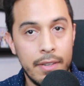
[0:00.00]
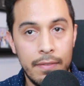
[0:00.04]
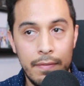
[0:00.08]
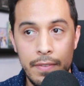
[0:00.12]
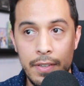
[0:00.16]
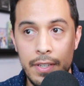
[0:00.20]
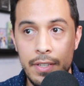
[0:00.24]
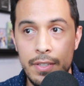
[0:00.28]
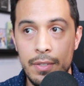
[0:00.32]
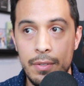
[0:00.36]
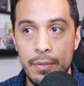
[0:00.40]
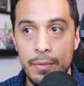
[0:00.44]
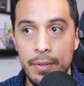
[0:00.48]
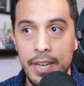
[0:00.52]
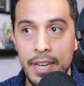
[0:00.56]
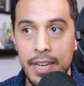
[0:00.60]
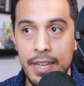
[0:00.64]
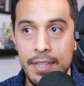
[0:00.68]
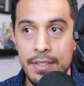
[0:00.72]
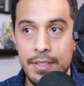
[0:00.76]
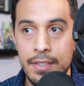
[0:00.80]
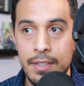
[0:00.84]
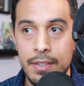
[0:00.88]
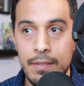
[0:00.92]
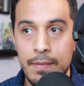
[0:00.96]
V2
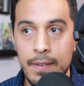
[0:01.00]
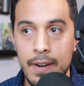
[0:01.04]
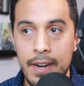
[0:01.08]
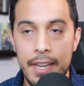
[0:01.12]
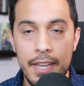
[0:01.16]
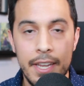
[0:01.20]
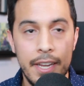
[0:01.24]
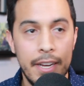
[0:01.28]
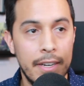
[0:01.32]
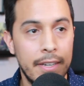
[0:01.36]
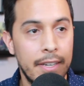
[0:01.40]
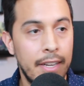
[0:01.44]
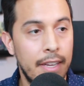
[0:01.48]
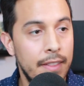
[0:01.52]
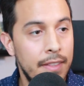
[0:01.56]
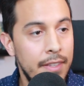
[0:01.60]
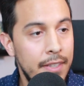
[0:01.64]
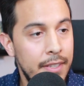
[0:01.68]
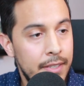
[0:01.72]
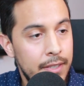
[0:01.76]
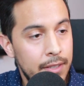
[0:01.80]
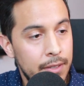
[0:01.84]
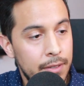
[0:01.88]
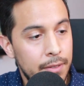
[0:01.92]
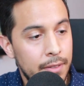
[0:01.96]
headset right here. Now
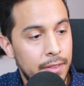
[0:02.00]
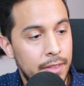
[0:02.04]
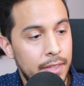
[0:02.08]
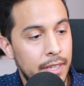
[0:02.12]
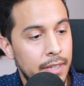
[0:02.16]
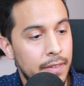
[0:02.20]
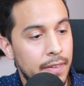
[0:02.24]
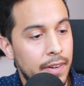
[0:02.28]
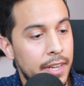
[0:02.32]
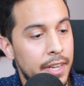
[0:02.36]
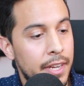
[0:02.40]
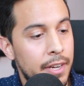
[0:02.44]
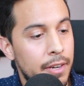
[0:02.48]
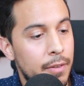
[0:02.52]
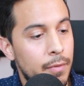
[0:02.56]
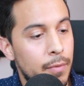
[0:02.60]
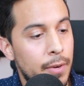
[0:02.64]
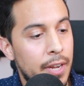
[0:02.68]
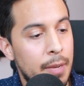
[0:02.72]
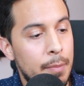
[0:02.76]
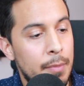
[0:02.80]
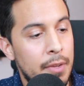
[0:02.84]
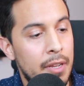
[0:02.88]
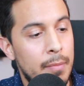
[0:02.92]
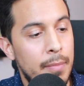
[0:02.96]
this little thing right here
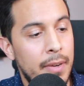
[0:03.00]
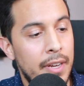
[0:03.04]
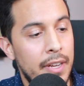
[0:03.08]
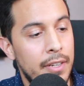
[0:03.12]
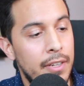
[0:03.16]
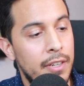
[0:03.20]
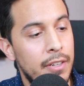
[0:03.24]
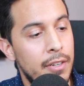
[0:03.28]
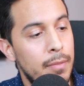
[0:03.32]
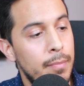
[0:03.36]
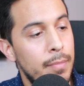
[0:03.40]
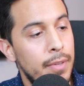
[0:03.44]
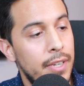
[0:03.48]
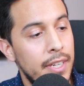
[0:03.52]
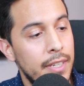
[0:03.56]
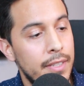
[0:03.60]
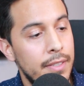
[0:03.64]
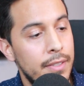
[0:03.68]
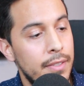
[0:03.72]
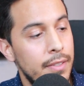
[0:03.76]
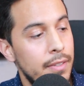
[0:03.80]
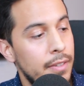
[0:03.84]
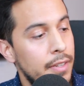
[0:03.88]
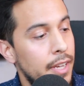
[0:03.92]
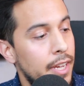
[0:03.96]
ran me about 100
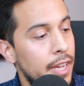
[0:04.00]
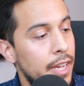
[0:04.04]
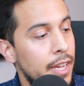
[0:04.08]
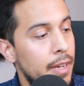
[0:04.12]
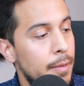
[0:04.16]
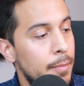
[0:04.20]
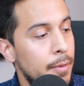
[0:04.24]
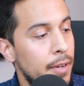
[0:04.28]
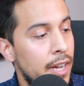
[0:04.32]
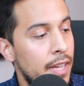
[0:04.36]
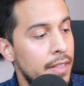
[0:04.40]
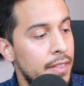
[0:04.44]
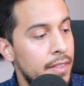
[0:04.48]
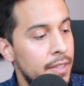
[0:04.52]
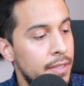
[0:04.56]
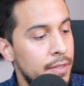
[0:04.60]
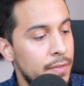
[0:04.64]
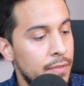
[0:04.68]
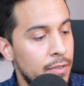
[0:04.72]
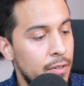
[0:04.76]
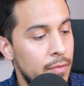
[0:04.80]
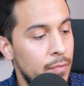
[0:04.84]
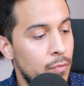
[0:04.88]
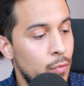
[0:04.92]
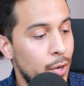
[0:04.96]
bucks, okay? I've got this
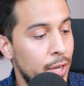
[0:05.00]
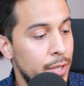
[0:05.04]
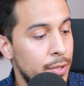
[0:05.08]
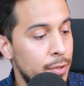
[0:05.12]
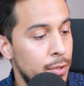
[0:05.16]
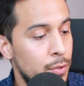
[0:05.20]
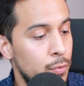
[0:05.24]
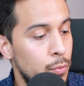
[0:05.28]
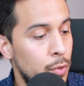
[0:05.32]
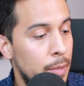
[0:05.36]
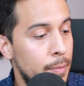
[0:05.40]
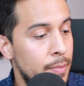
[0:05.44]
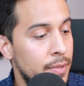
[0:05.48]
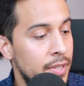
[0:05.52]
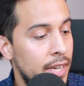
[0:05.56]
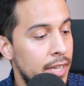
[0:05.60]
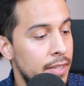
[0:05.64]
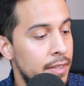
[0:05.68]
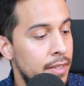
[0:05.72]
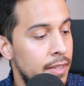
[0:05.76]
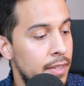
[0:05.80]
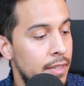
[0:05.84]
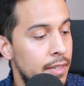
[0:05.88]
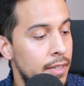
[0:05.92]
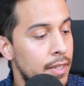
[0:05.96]
from Razer's
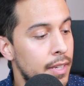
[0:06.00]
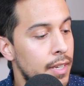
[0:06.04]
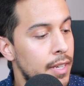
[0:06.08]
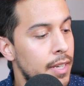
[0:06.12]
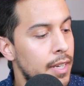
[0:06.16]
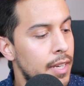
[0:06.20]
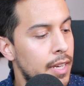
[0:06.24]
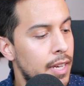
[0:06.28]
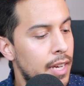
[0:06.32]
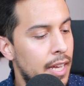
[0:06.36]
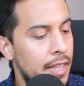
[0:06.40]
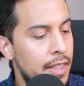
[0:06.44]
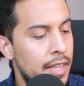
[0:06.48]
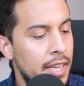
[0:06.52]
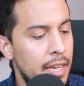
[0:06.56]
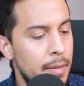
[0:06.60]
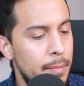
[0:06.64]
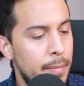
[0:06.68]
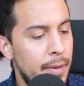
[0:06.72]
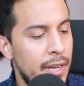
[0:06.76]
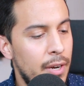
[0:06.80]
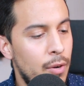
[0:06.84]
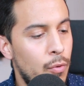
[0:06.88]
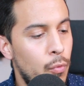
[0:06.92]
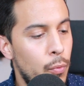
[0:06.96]
website the I think
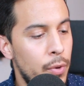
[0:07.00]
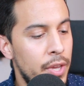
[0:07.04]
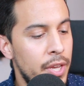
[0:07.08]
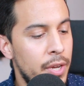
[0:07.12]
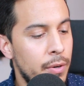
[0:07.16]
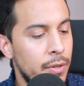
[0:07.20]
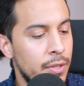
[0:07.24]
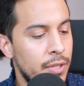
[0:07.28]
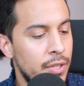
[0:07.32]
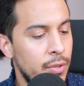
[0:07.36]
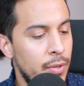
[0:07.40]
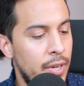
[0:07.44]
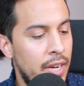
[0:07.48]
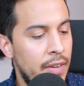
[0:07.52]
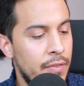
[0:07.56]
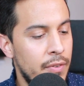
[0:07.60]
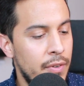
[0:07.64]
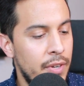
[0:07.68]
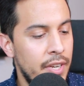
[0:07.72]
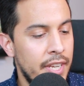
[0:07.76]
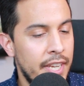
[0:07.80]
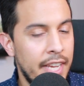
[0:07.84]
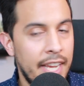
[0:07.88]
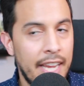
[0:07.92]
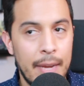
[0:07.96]
about a week or so after
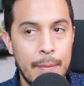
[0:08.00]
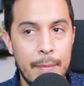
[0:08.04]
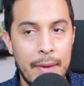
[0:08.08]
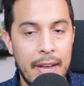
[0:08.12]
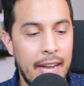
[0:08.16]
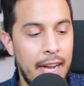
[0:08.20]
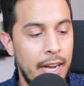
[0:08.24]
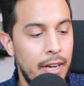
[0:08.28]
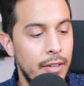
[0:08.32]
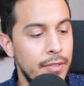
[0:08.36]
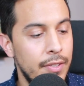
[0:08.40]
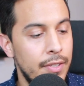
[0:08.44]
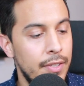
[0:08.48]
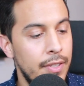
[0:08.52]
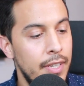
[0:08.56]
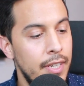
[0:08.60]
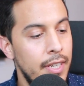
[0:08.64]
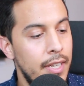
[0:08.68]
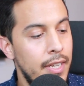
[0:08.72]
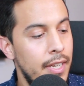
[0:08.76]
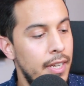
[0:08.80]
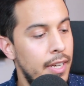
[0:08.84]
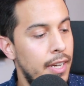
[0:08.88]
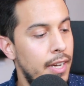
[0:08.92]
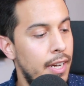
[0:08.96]
it came out.
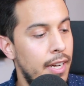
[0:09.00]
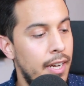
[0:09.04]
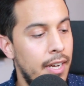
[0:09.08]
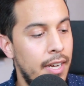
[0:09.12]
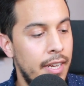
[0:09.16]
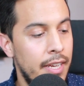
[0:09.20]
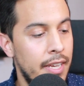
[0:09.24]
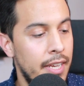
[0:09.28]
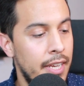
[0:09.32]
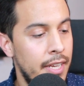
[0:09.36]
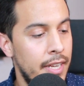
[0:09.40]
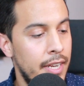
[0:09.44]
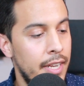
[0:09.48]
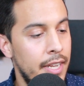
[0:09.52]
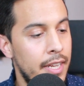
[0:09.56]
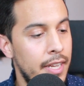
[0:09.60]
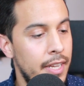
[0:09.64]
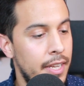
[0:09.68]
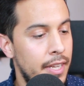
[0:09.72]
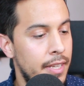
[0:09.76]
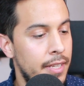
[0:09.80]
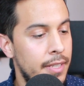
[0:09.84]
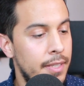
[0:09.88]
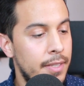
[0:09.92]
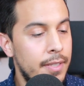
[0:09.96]
Uh, it
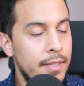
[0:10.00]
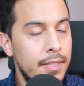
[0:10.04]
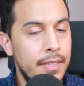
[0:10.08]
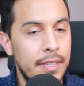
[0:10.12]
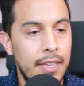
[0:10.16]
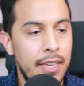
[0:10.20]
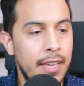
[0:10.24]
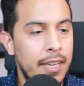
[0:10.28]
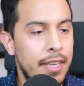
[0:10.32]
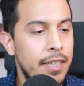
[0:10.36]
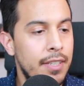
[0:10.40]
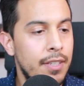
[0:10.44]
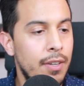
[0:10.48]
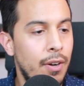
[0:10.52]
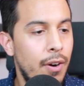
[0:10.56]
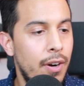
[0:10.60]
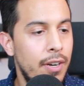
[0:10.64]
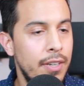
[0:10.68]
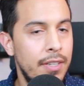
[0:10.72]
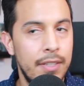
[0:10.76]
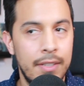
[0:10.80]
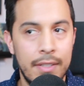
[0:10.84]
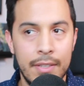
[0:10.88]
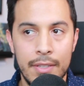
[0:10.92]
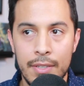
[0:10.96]
is it's
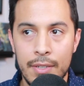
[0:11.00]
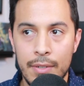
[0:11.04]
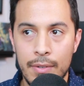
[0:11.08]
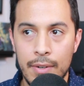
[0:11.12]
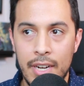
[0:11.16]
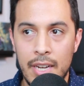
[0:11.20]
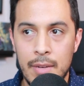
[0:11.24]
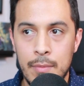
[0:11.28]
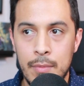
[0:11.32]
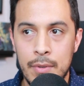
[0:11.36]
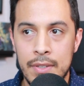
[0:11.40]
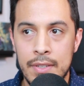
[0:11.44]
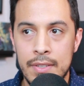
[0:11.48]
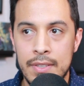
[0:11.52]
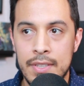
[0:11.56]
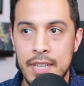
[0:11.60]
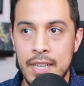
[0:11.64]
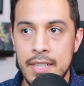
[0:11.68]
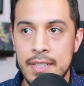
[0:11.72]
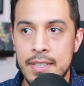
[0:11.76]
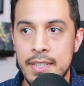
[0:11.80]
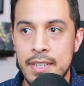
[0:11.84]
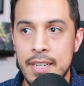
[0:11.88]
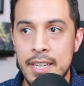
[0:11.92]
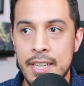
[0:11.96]
hard to describe what this
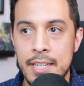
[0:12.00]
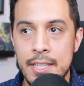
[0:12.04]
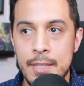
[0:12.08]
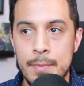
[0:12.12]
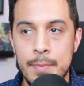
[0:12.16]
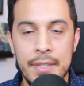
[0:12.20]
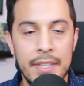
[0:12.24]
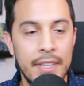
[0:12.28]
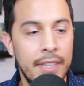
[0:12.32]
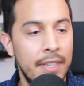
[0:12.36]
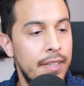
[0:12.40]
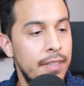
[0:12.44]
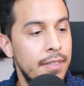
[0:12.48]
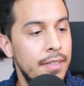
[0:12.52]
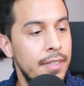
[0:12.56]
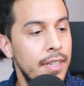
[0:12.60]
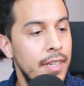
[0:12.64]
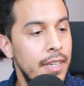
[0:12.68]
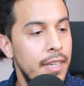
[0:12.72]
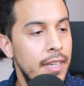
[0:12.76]
headset is because